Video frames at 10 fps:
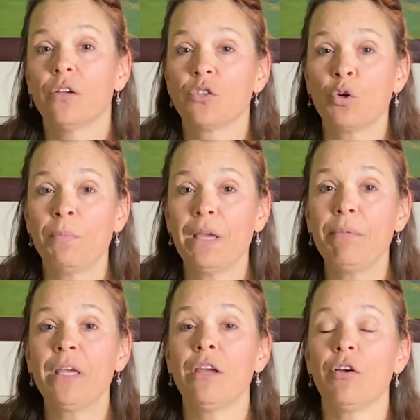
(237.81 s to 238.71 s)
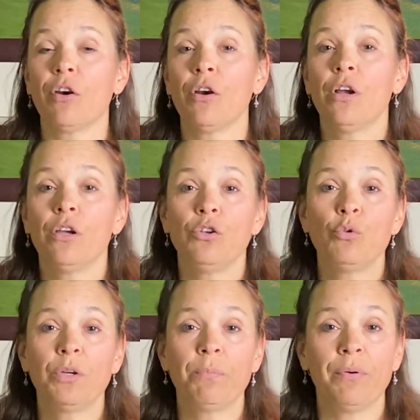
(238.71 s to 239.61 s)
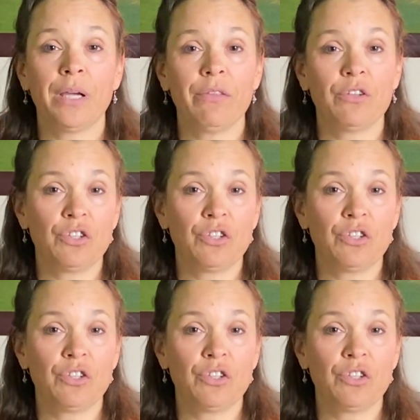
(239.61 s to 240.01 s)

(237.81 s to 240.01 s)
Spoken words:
So maybe here you could play the